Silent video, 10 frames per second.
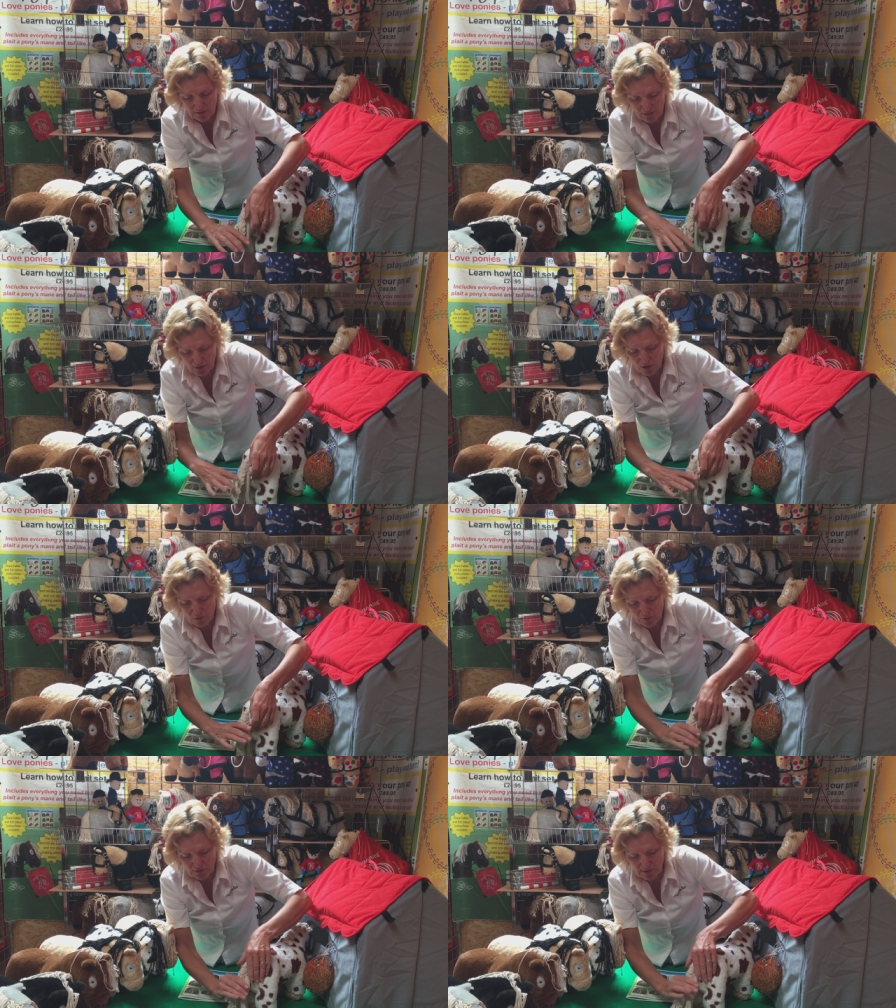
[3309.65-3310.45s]

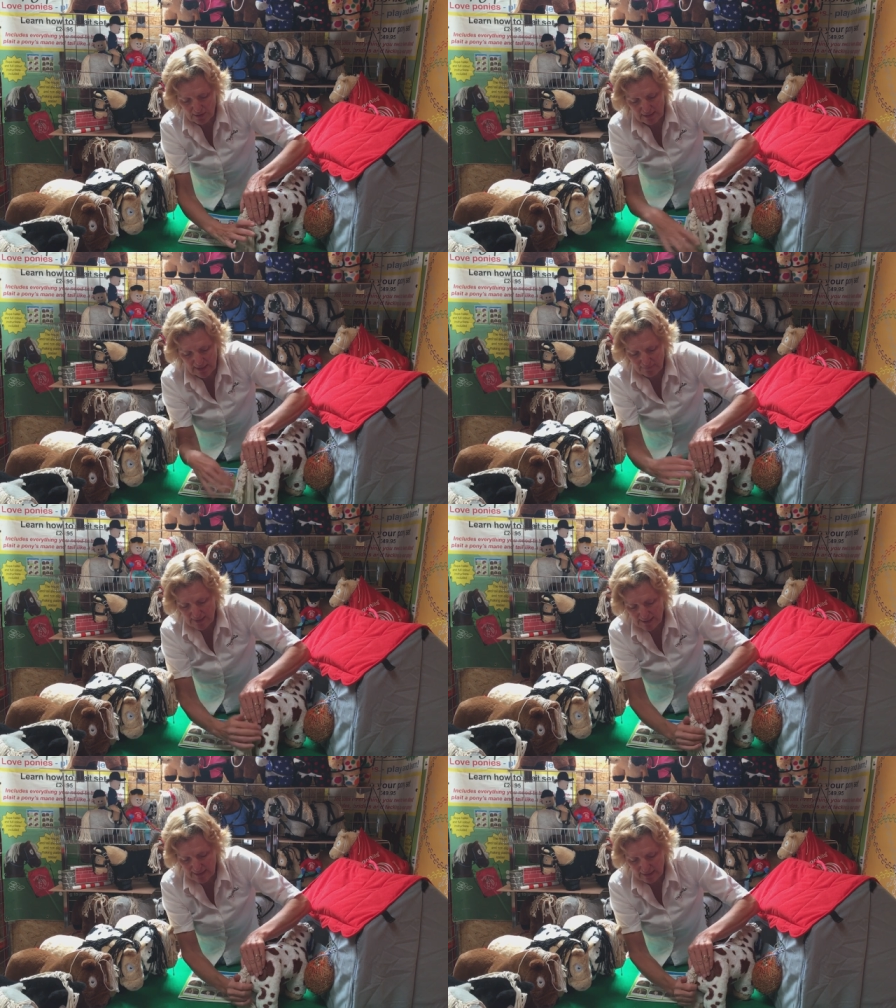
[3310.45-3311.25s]
So we'll just leave
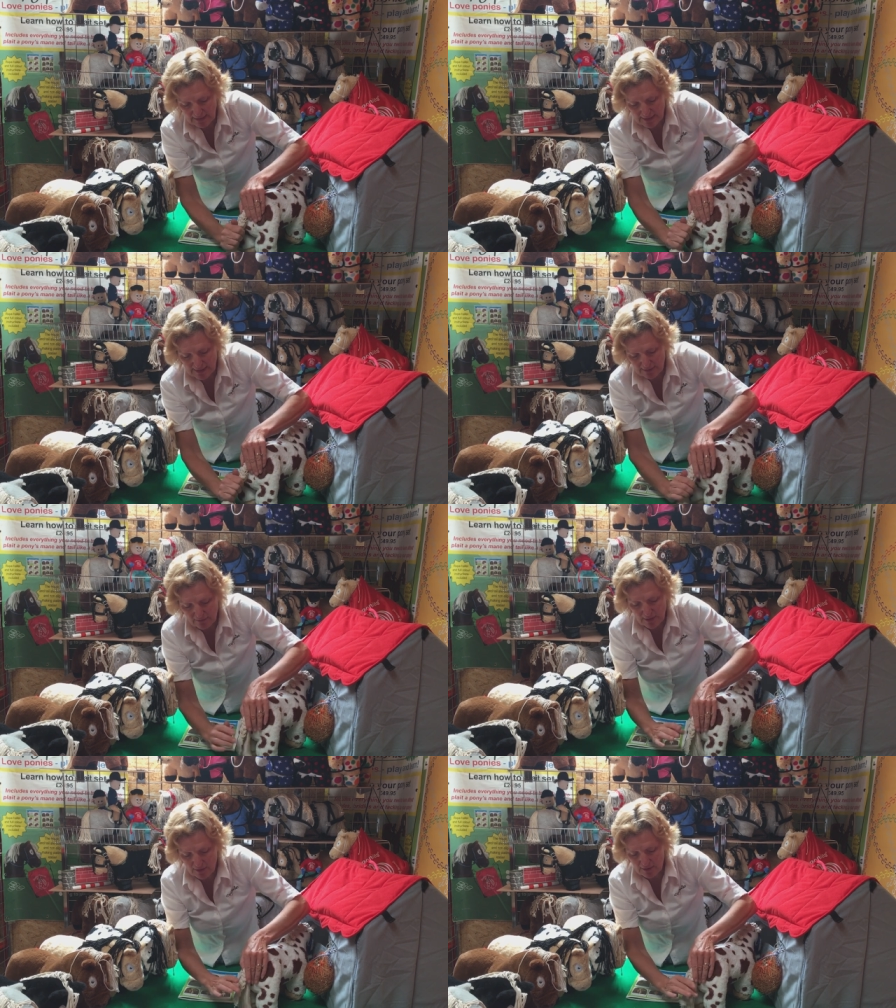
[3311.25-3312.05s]
it dangling
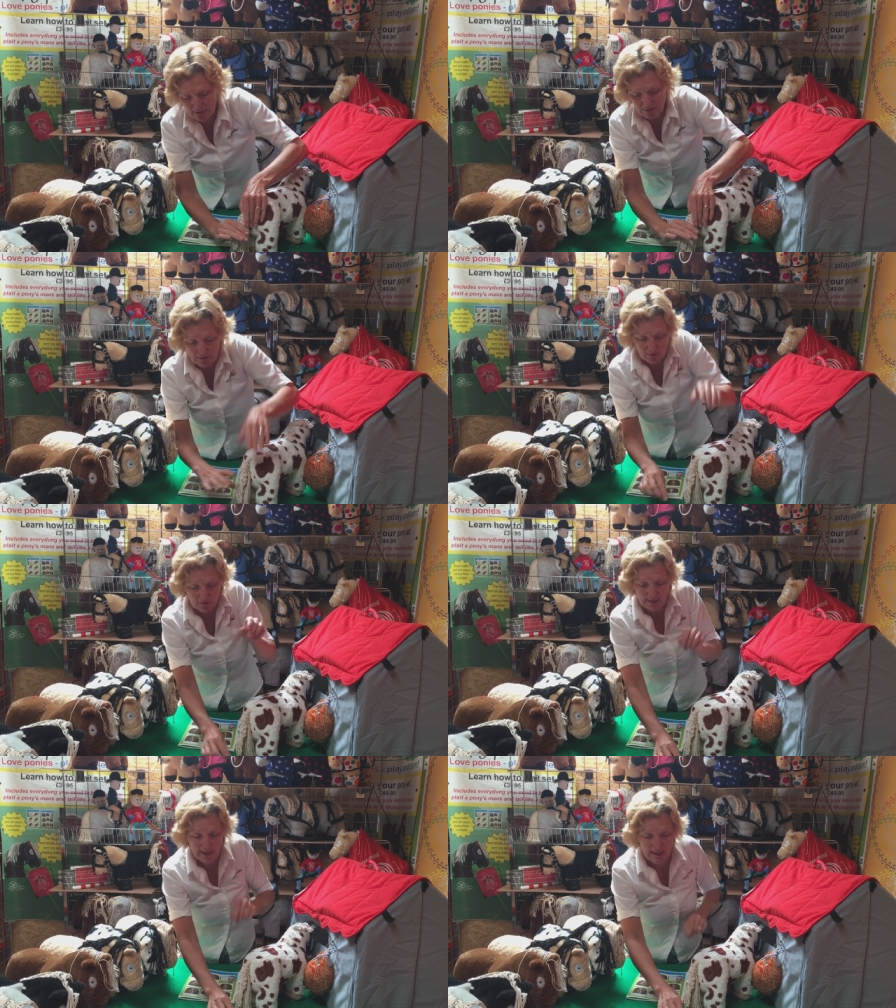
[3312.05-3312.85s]
down.
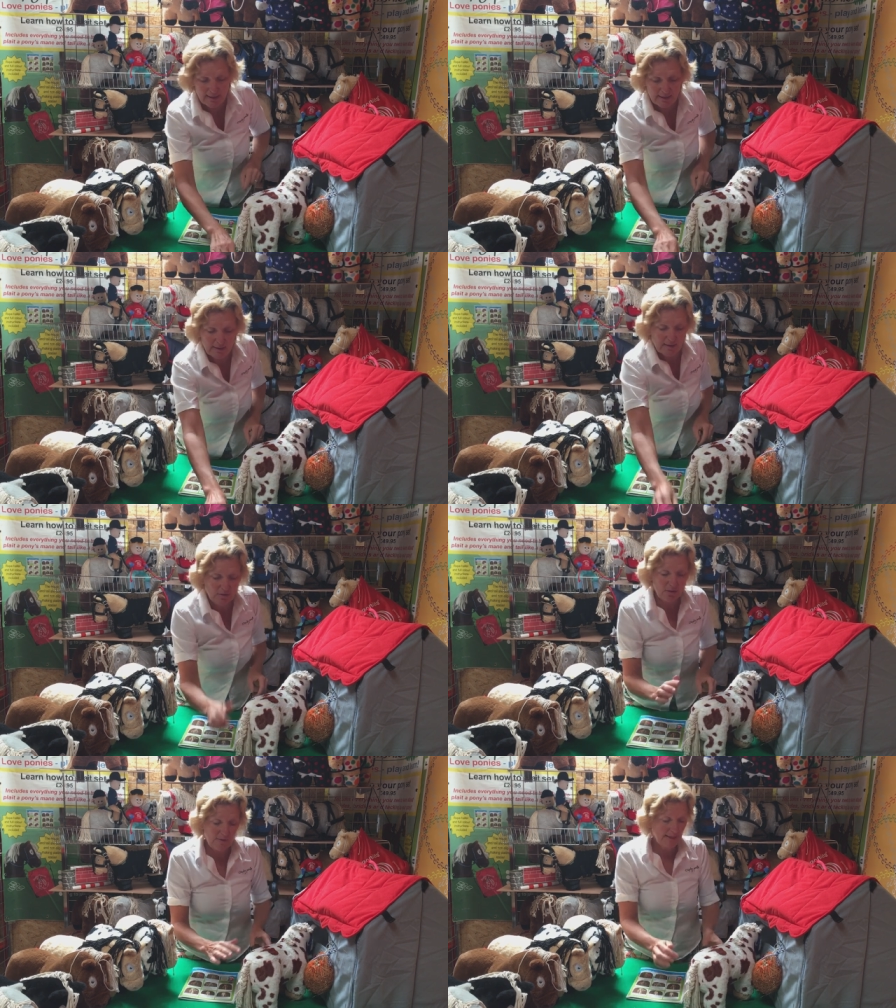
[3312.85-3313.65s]
Okay,
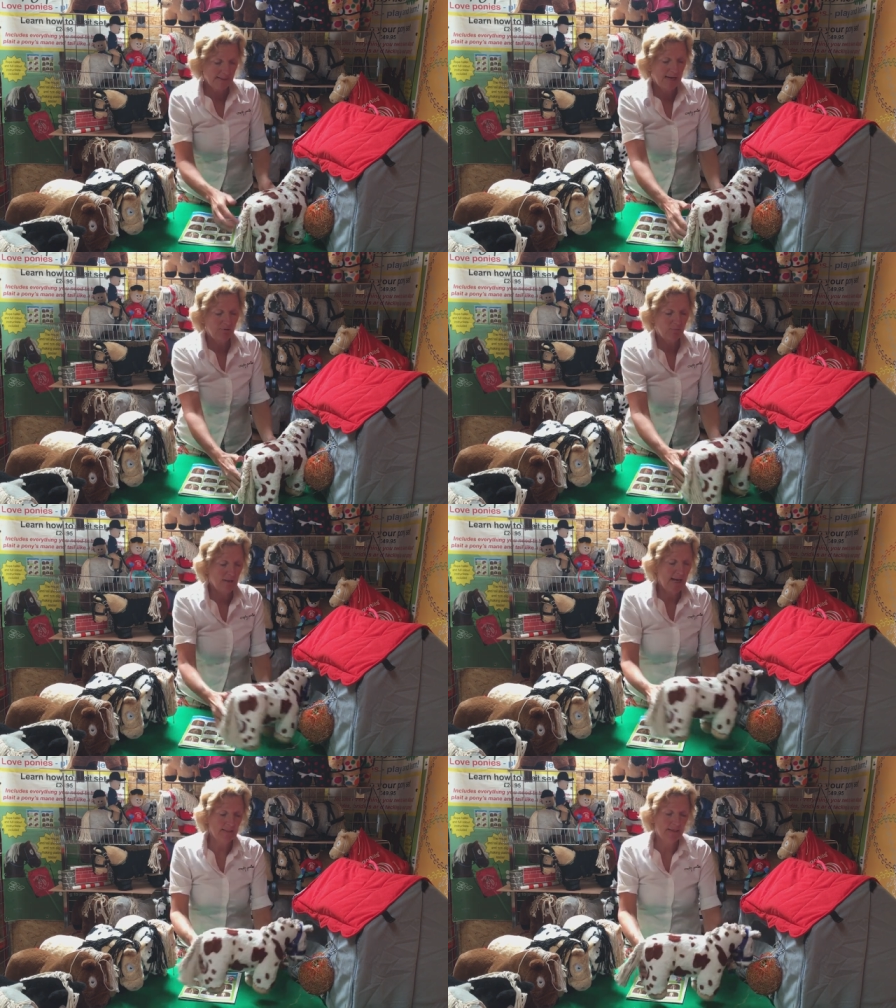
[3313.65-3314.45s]
so that's how to
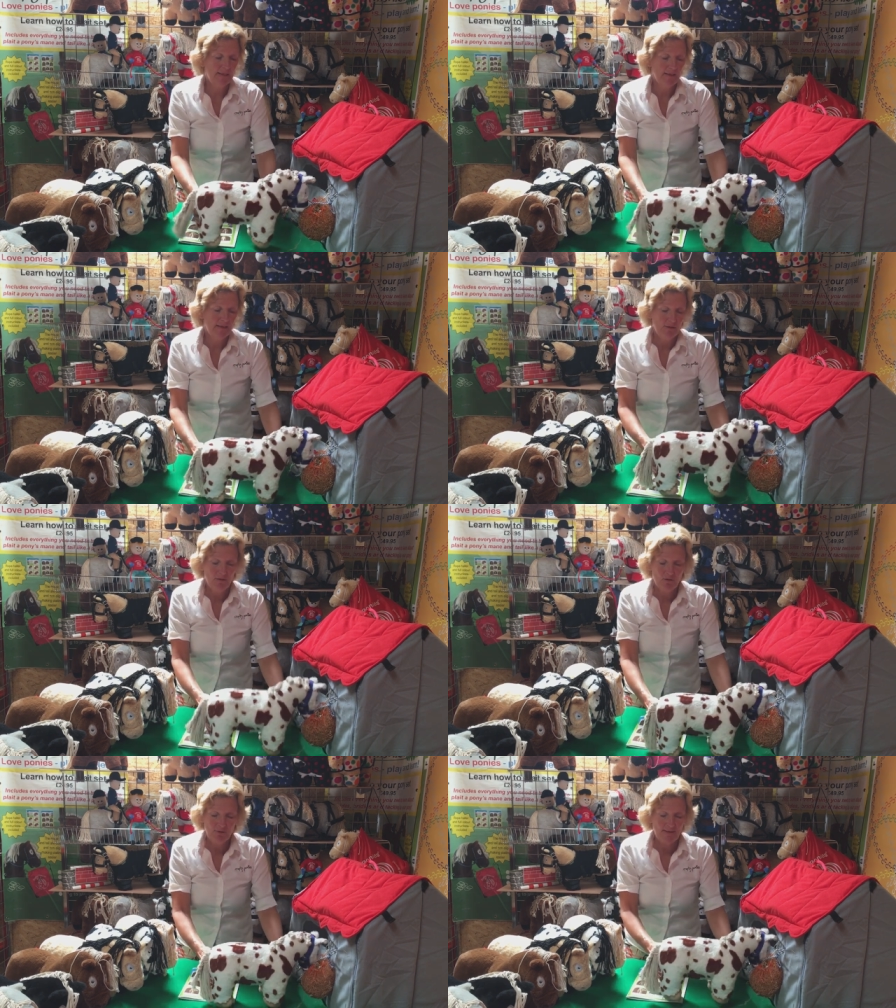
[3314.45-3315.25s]
plait
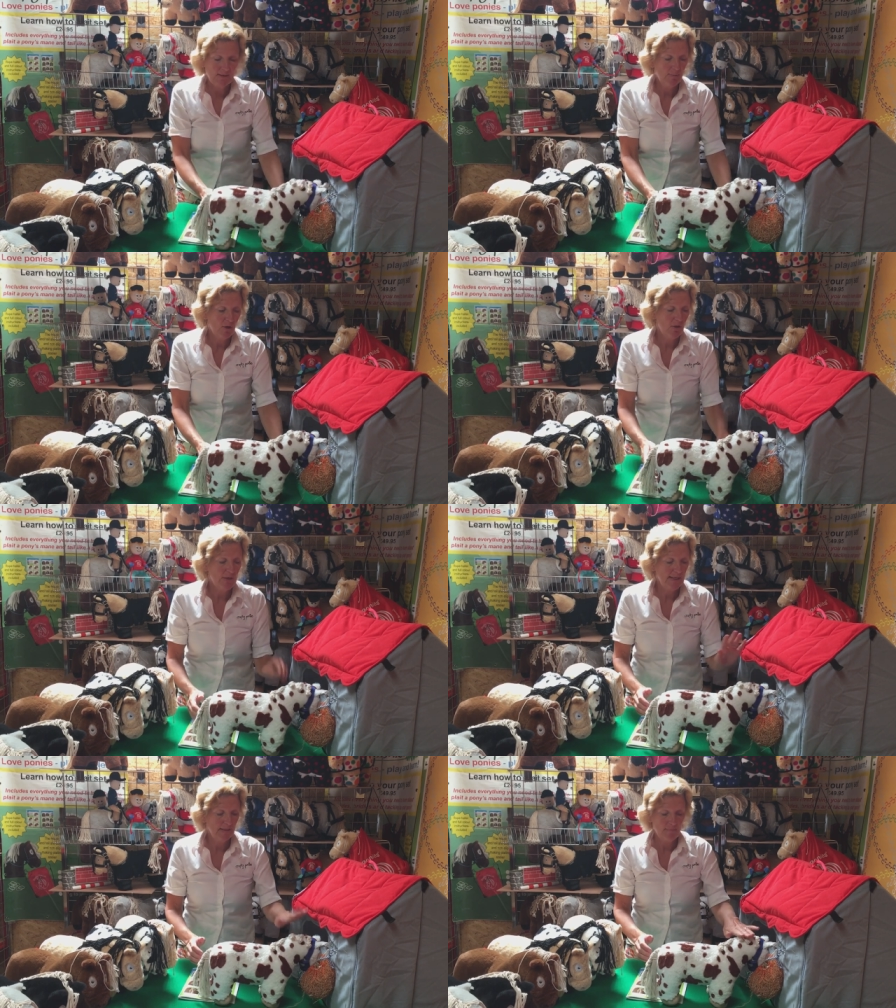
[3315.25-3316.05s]
your Crafty
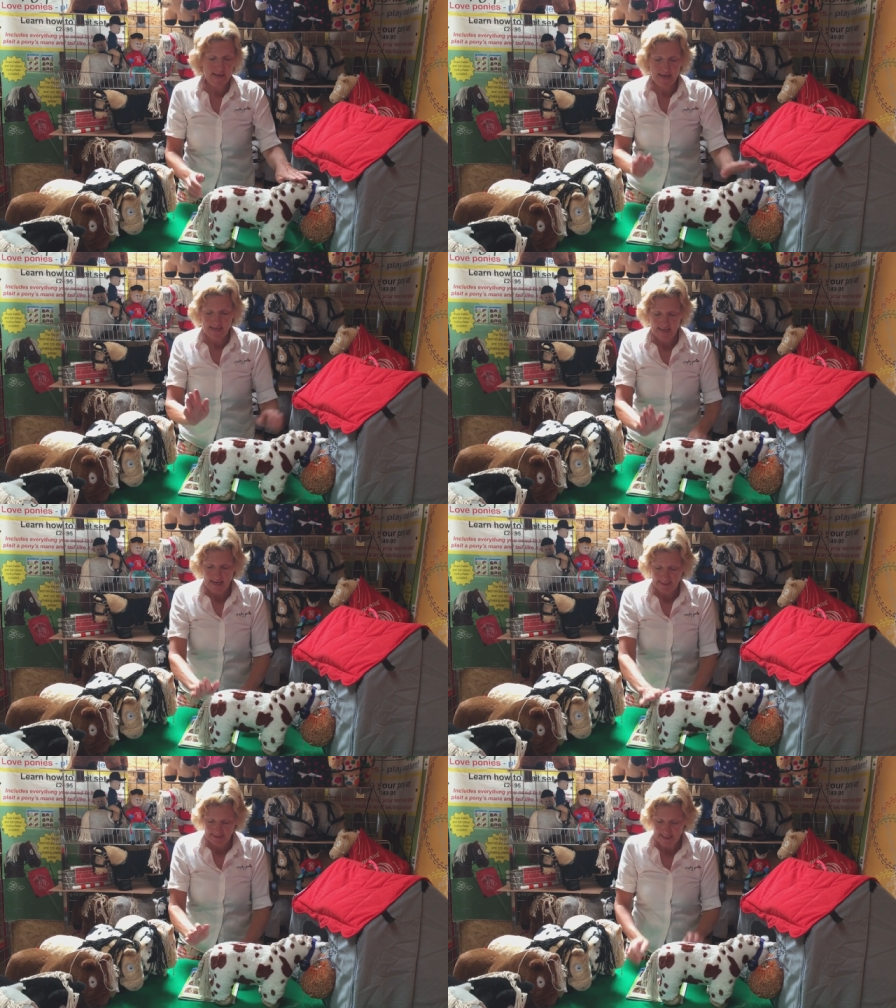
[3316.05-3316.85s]
Pony's mane
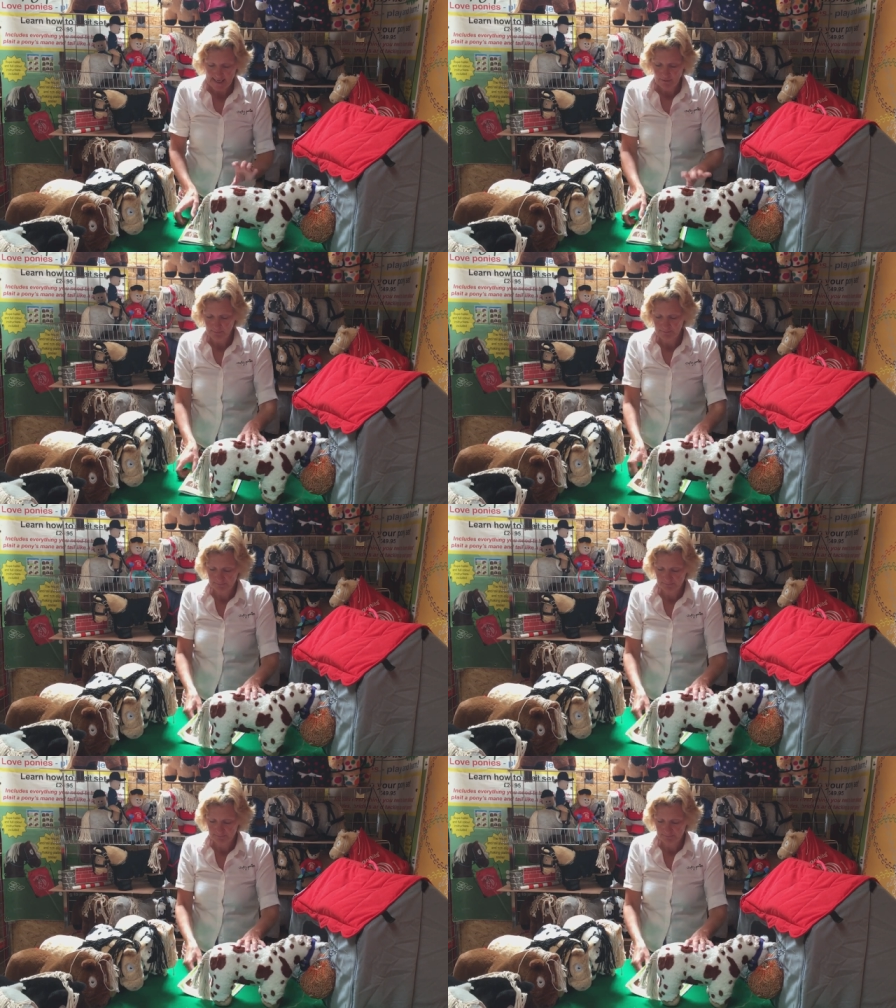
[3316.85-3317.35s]
and tail.